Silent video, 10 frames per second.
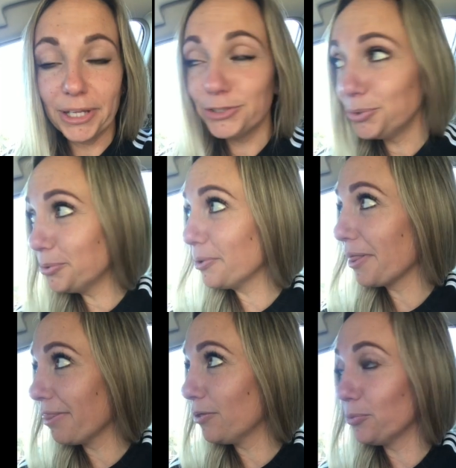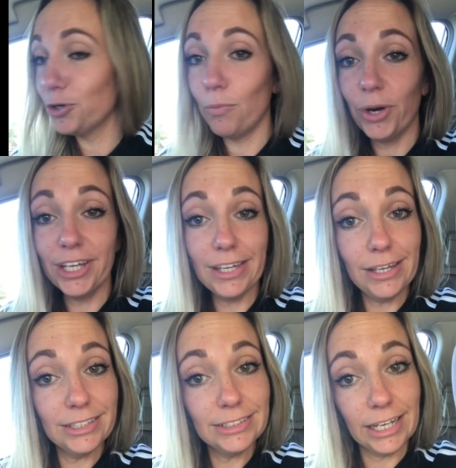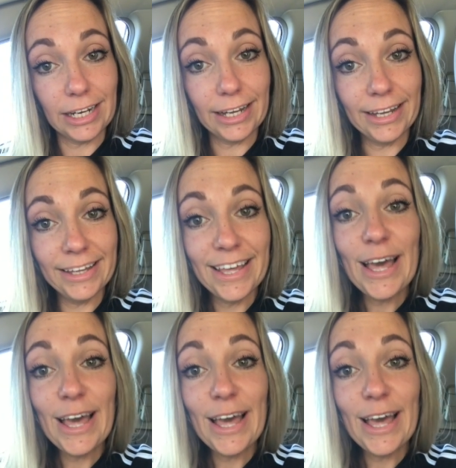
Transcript: to the room where he is getting